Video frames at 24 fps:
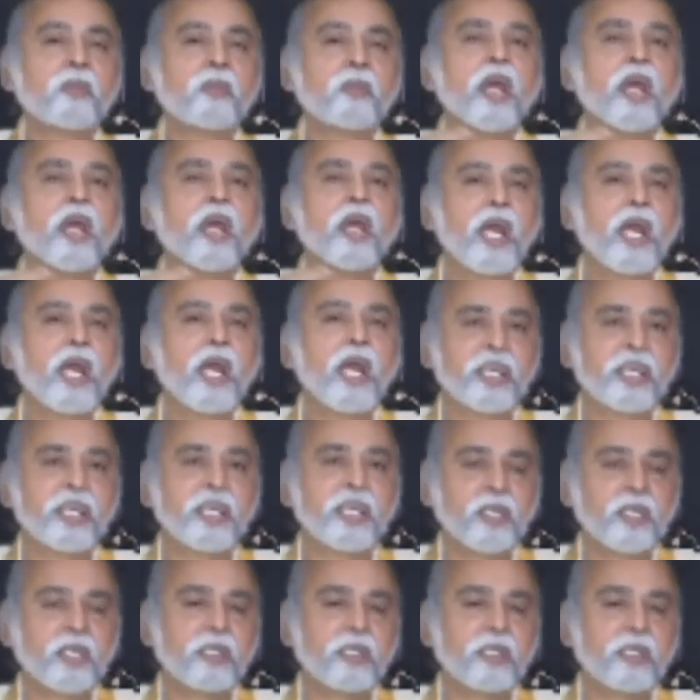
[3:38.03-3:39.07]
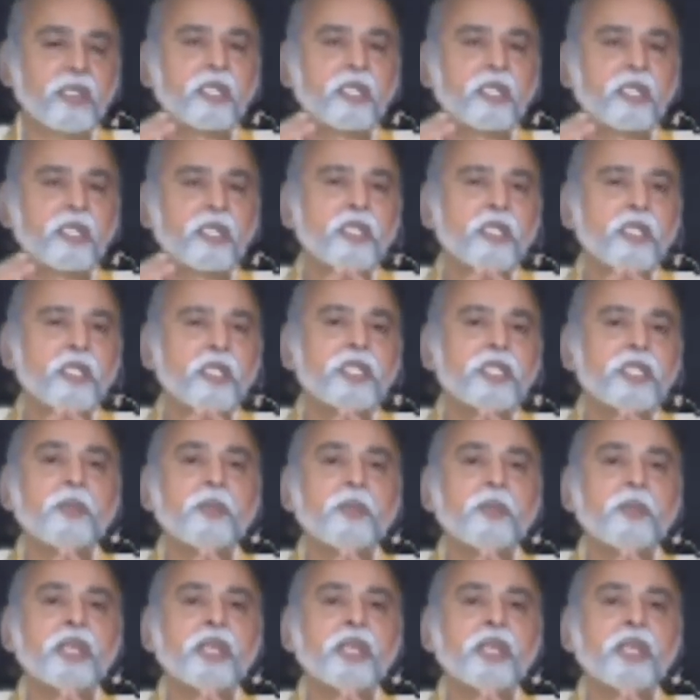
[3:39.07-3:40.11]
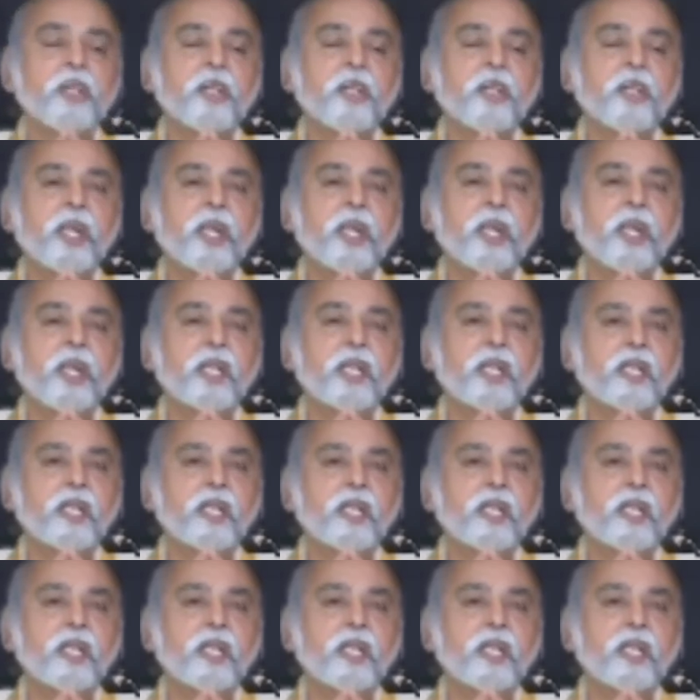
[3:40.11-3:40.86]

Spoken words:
Action. It's happening automatically.